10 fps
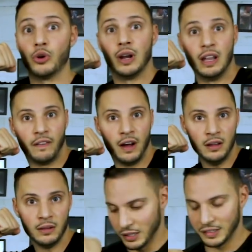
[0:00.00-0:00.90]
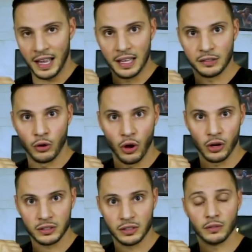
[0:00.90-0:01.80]
or your liver. It stays
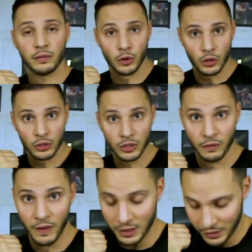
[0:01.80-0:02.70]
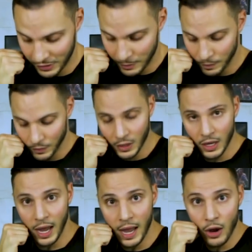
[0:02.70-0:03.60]
locked for your defense.
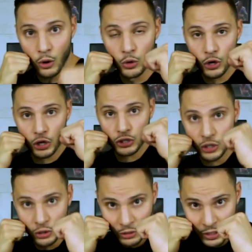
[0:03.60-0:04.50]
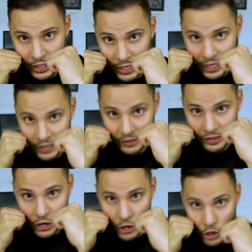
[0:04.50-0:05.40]
Okay, and all you're gonna do is